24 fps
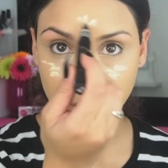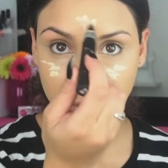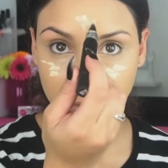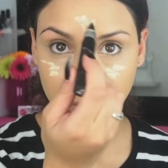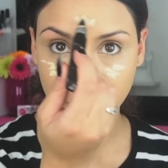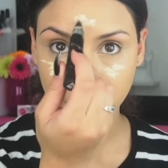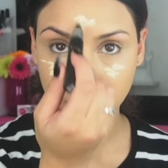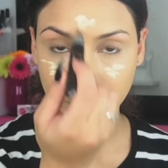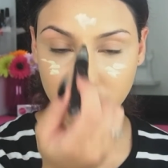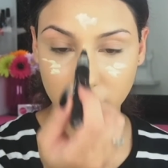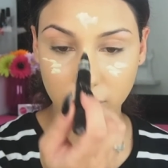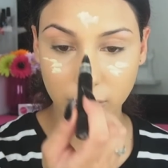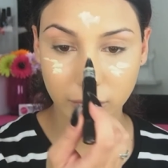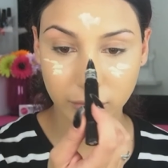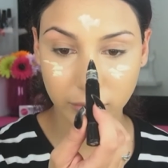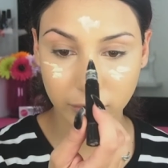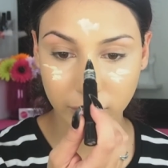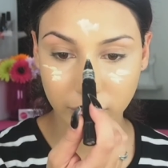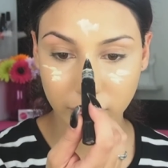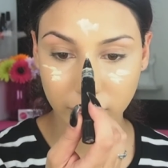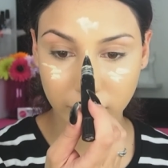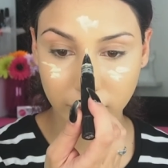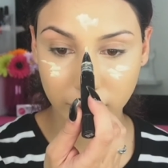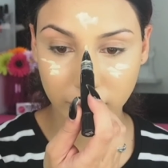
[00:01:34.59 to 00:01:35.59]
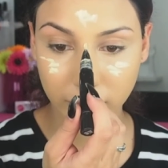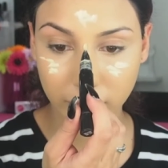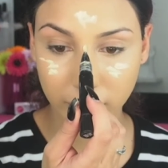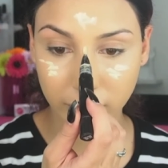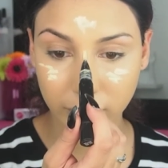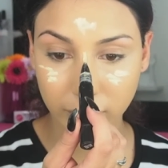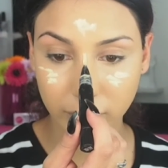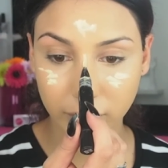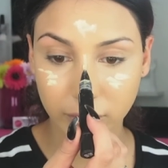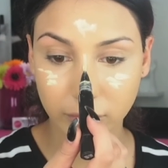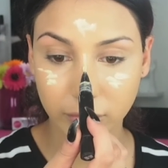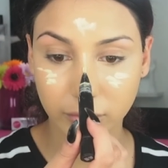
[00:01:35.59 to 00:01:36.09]
of course blending that
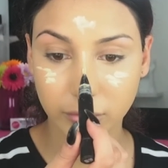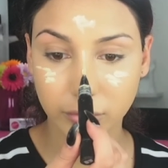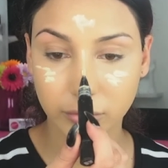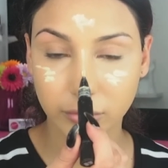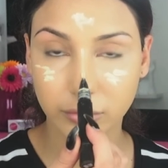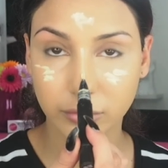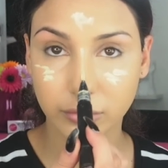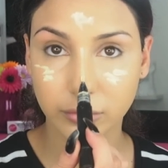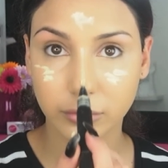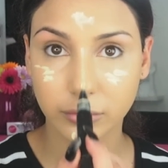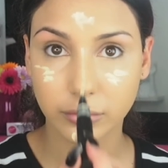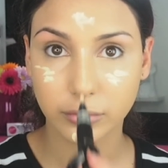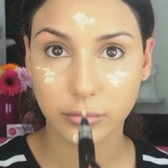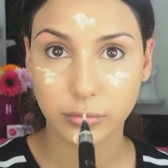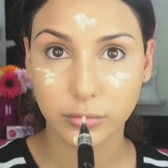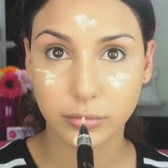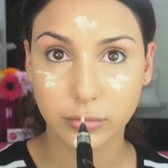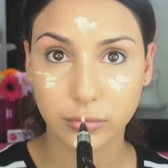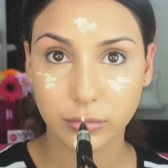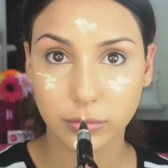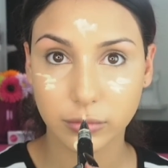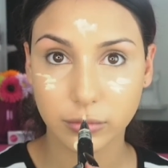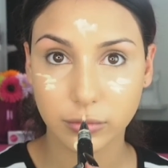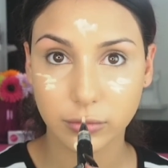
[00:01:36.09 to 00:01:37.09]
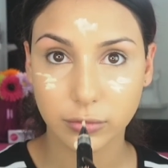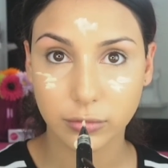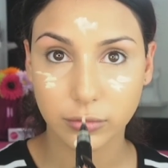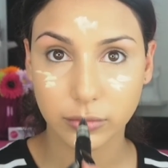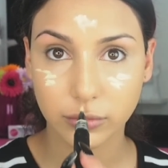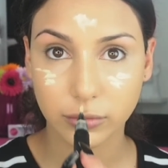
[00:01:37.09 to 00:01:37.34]
out once again with my beauty